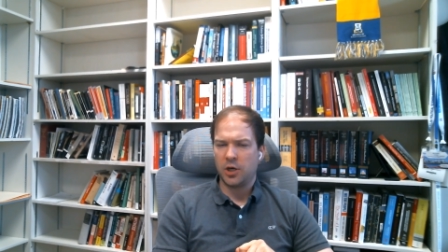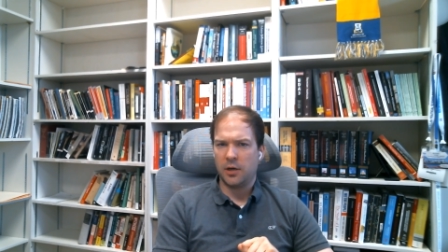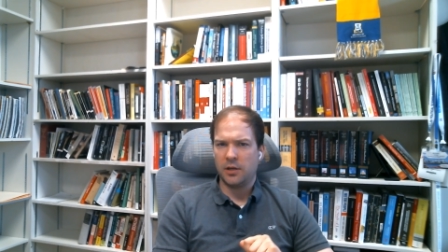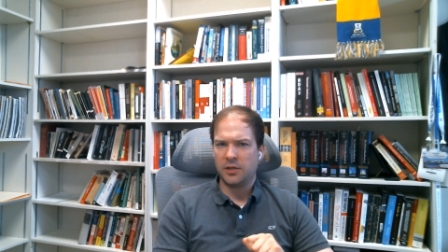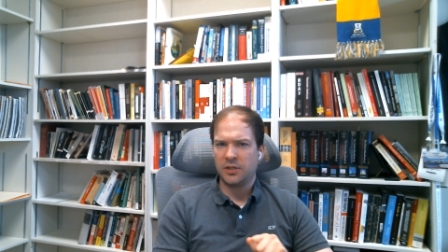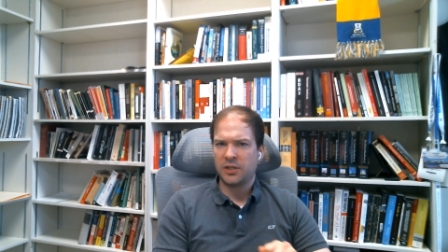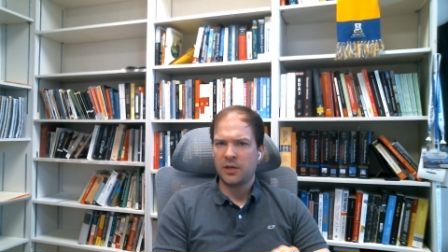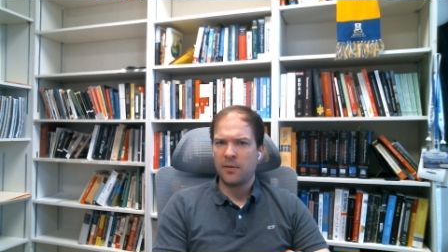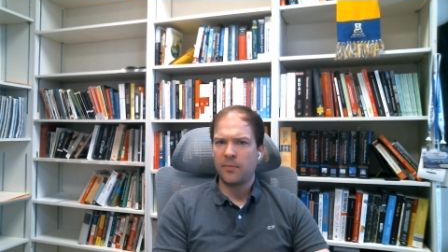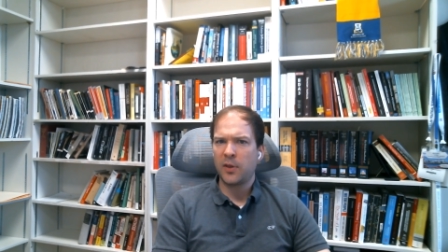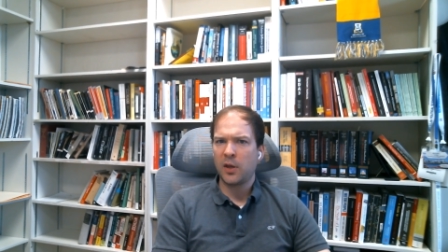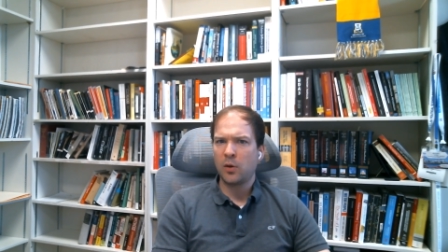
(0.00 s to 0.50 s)
and
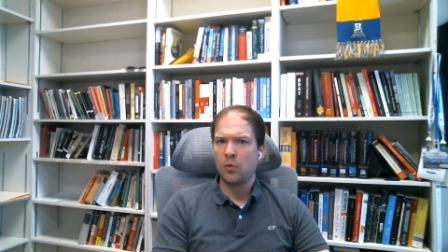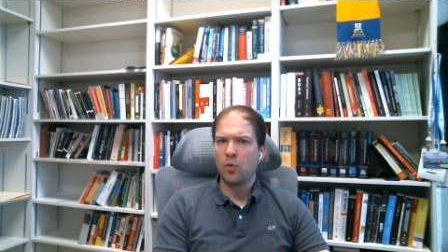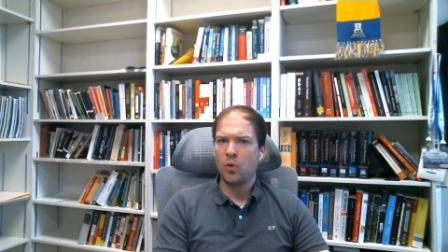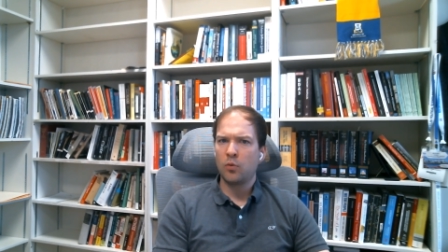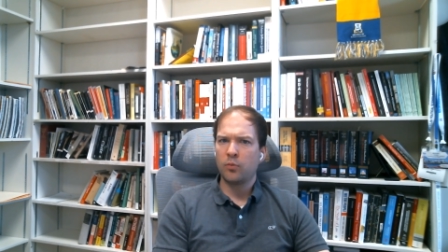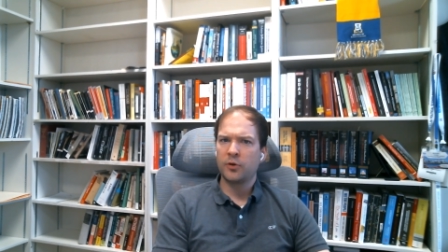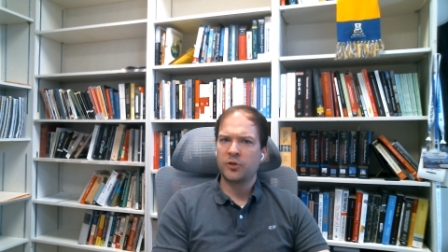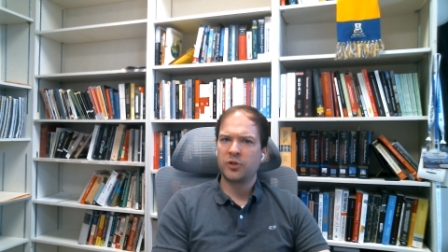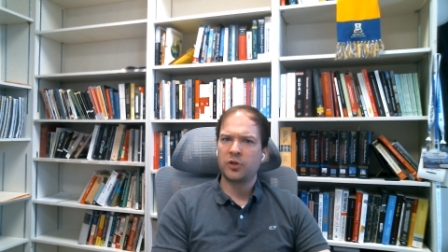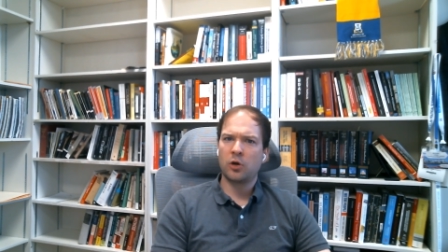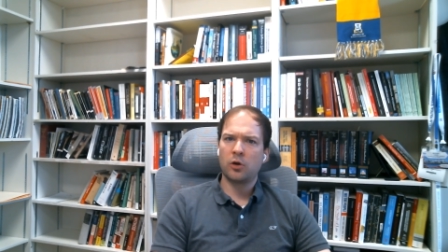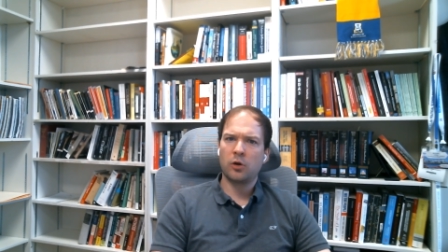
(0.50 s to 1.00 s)
something we'll
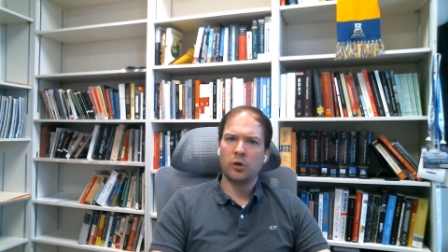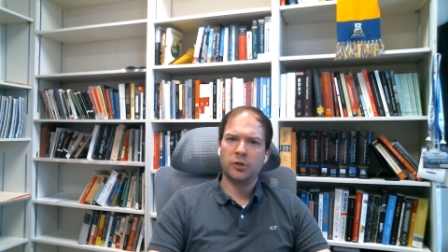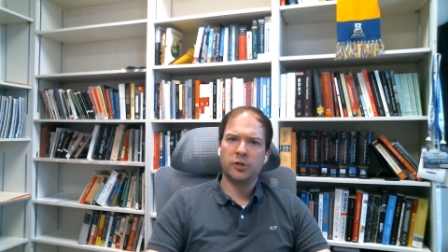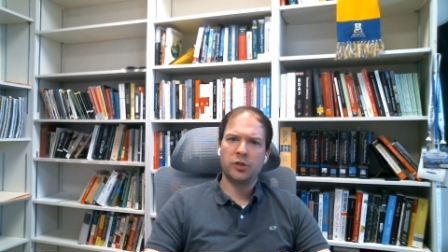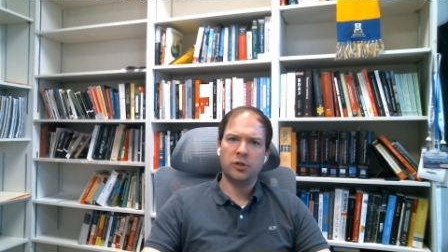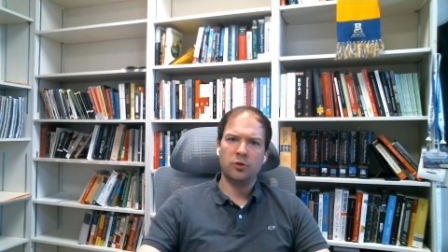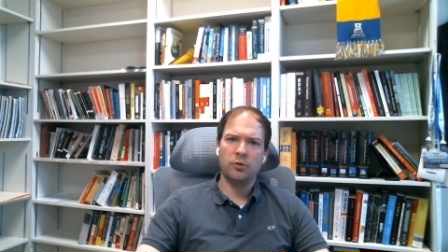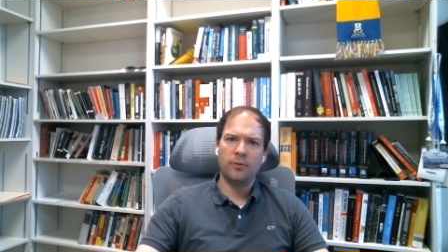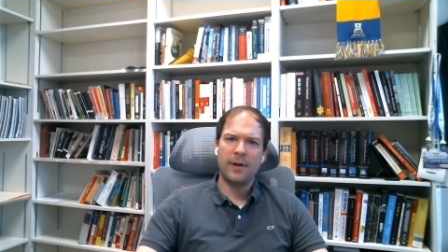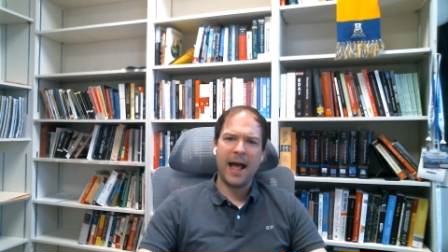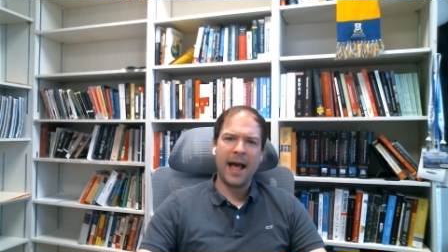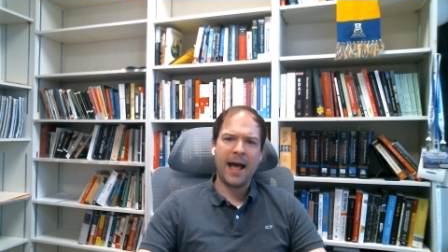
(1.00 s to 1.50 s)
return
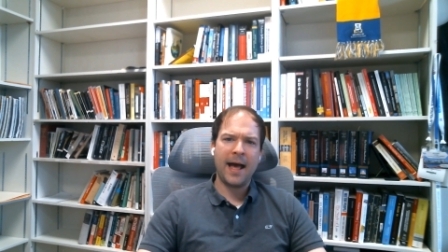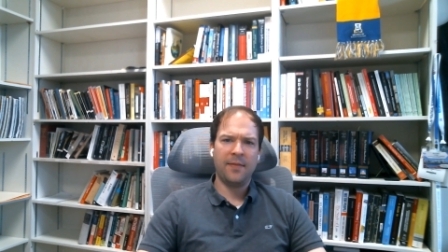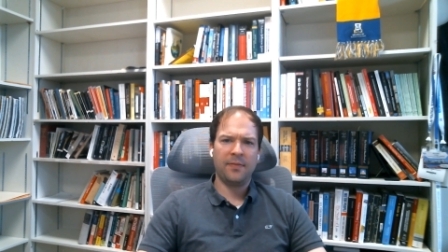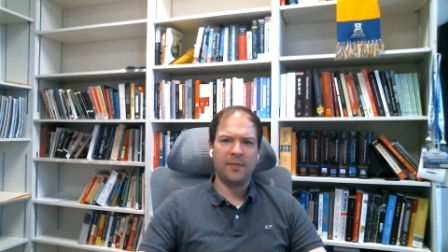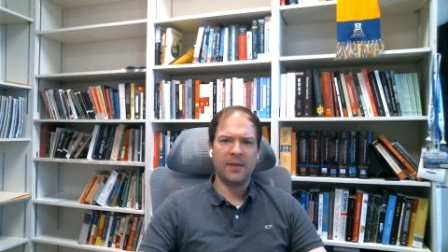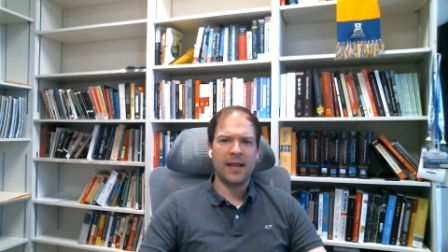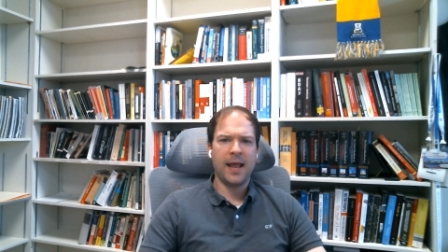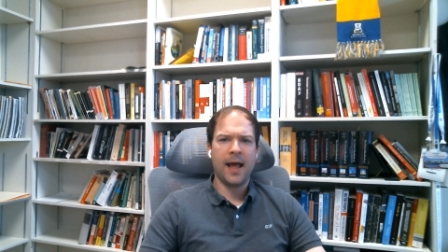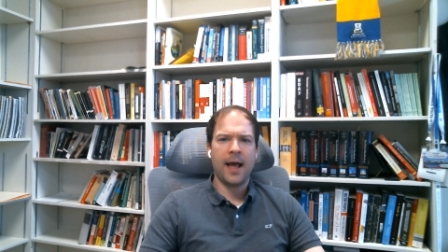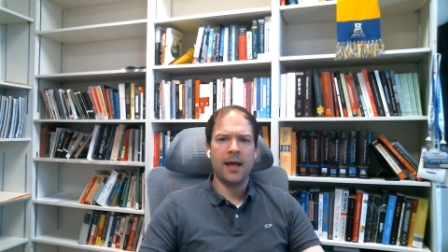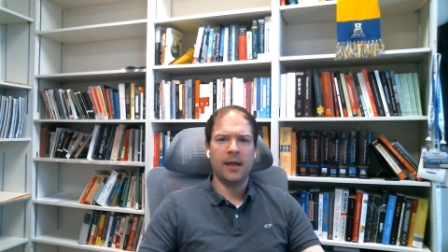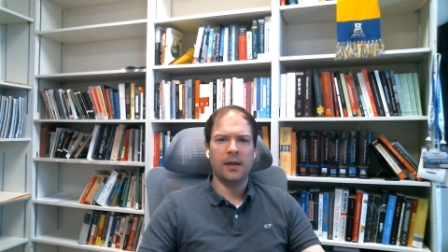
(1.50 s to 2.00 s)
to at
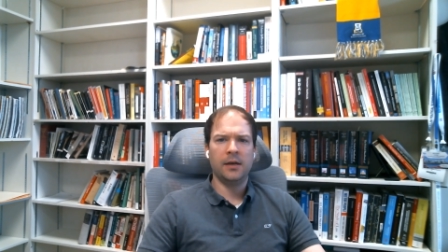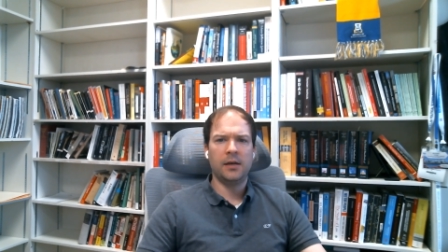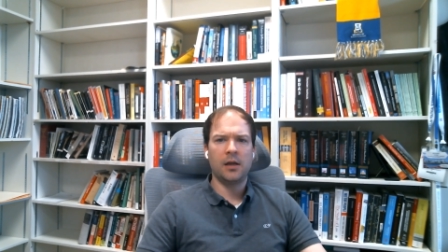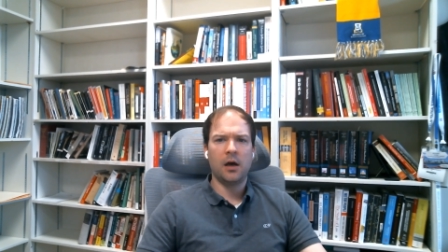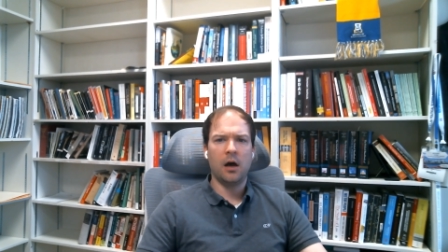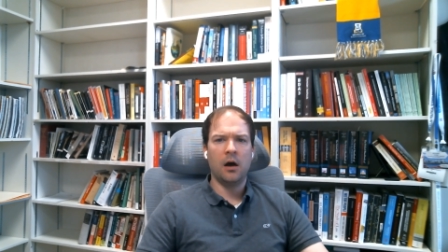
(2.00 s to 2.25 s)
the end